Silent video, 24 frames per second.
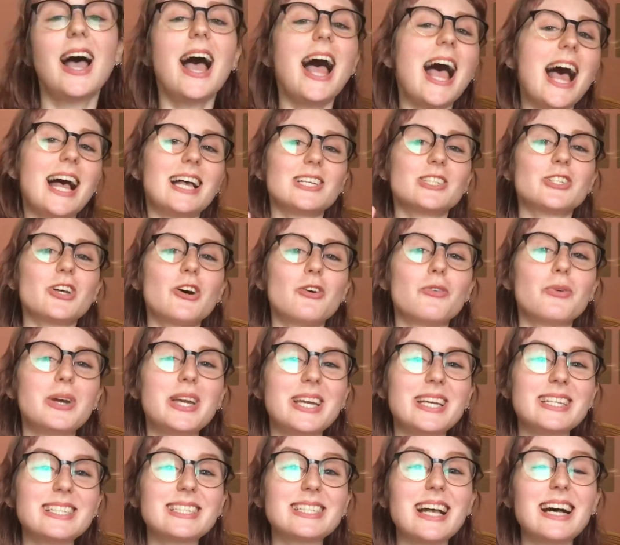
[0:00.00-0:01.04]
As
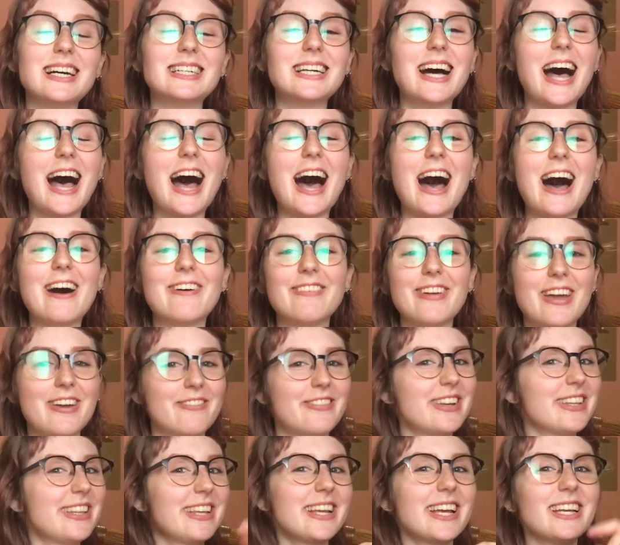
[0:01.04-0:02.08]
always, I'll have
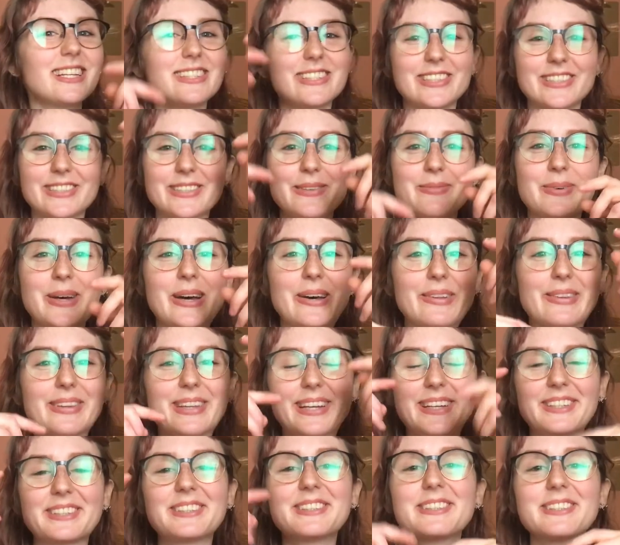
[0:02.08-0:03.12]
everything I talked about
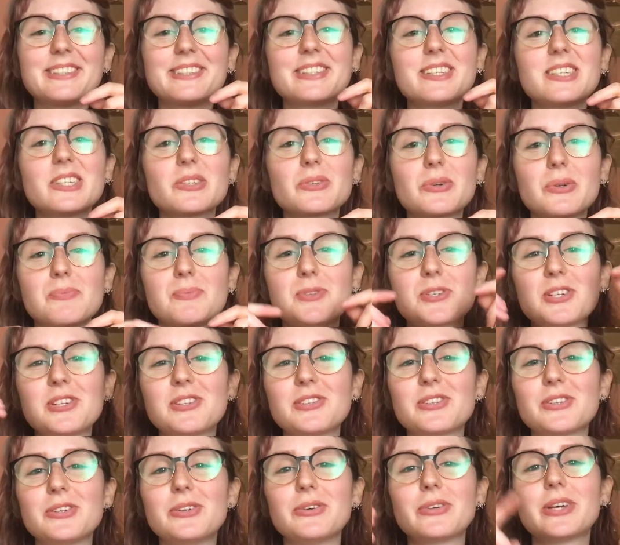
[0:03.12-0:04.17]
linked in the description
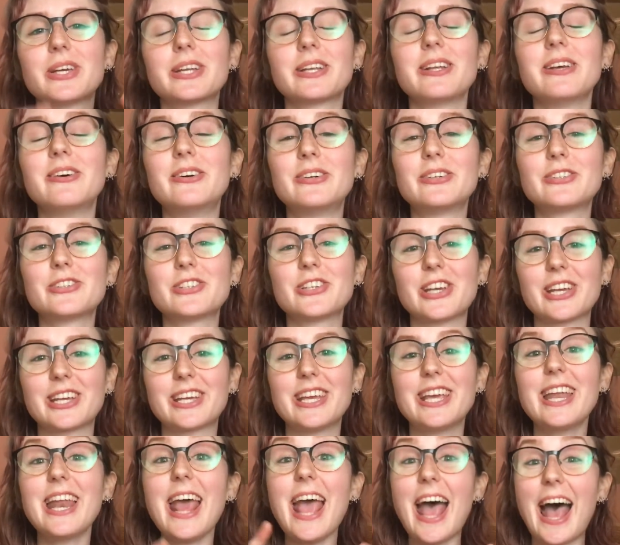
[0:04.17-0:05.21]
so you can go check
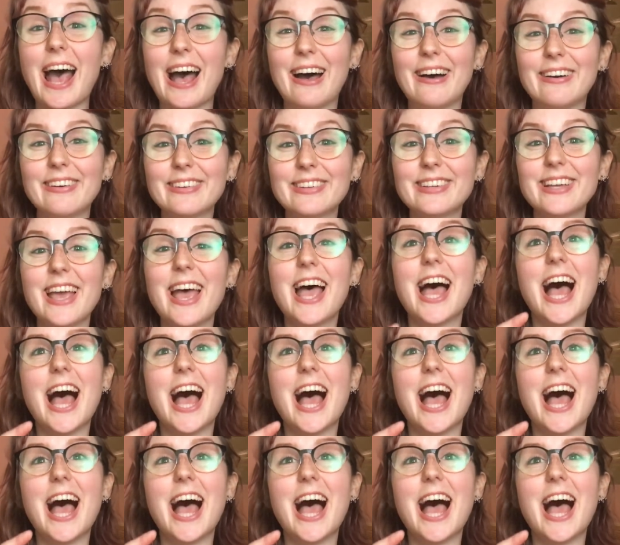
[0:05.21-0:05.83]
it out.